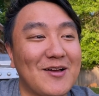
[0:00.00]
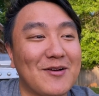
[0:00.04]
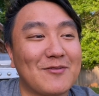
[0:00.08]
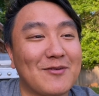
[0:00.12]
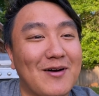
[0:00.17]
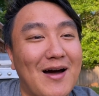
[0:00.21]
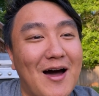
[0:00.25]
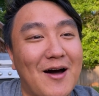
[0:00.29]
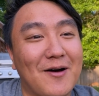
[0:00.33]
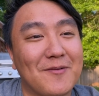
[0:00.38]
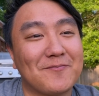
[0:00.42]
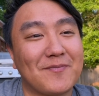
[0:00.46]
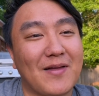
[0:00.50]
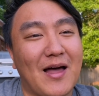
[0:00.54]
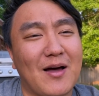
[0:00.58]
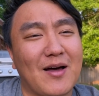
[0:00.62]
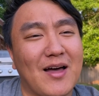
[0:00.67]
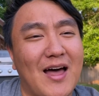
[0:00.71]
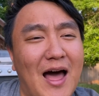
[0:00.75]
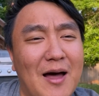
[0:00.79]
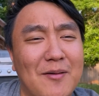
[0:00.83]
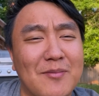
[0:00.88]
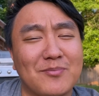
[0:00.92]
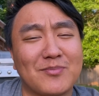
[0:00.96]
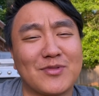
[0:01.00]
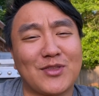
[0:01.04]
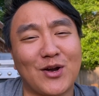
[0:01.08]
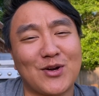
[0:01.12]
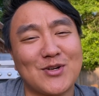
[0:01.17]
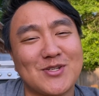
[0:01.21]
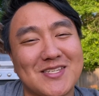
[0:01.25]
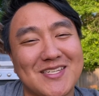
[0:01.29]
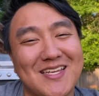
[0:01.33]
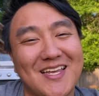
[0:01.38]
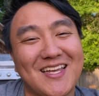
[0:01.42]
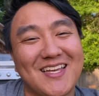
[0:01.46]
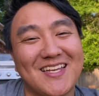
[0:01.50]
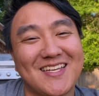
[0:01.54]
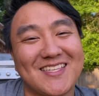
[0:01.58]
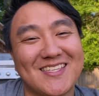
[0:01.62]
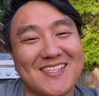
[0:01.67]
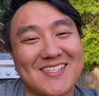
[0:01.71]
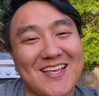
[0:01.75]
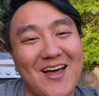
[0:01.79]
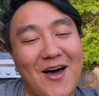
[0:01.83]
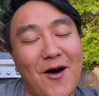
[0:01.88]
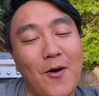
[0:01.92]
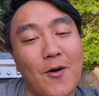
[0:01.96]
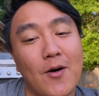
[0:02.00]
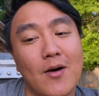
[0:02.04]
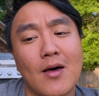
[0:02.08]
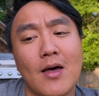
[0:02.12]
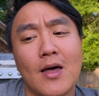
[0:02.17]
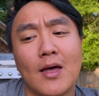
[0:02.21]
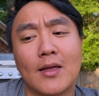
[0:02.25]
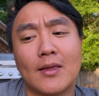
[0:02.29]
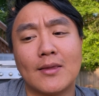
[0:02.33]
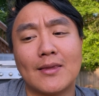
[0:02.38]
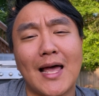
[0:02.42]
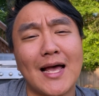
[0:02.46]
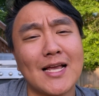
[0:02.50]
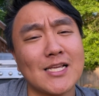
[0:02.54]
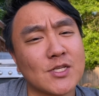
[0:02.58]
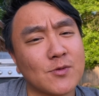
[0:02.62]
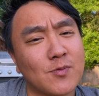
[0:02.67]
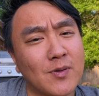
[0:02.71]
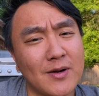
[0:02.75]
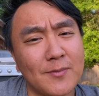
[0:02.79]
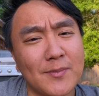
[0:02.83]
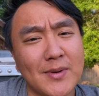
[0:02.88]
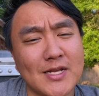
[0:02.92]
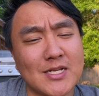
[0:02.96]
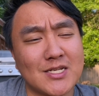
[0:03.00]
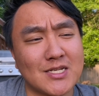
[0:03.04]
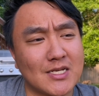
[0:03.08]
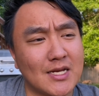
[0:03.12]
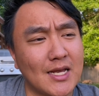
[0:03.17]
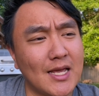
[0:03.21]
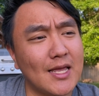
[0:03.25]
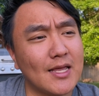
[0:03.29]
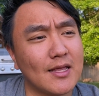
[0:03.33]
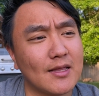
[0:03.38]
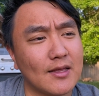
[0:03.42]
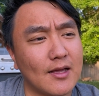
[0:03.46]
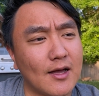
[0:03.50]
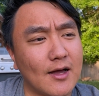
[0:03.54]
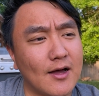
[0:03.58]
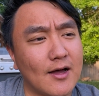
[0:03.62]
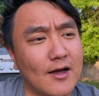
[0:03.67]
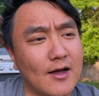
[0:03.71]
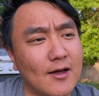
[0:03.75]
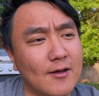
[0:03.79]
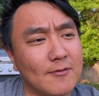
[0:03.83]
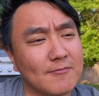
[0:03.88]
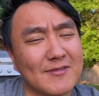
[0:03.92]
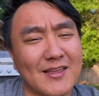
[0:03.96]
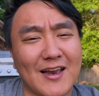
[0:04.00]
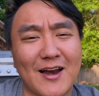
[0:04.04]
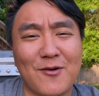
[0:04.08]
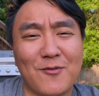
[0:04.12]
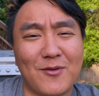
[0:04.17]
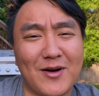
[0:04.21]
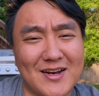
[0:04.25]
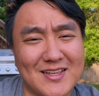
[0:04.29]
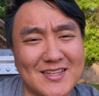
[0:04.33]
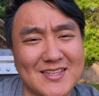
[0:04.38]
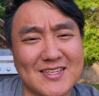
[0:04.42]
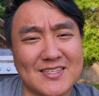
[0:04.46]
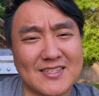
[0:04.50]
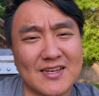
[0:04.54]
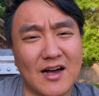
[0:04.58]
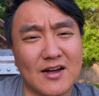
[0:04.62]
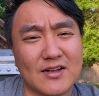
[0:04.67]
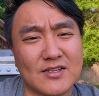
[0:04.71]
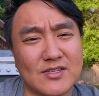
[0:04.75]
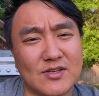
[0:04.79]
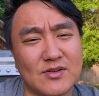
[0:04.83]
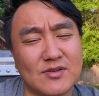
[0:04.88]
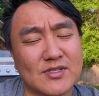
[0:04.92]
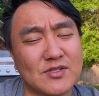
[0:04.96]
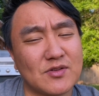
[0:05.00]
Wow, I'm thirsty. So that's pretty much it that I wanted to talk to you.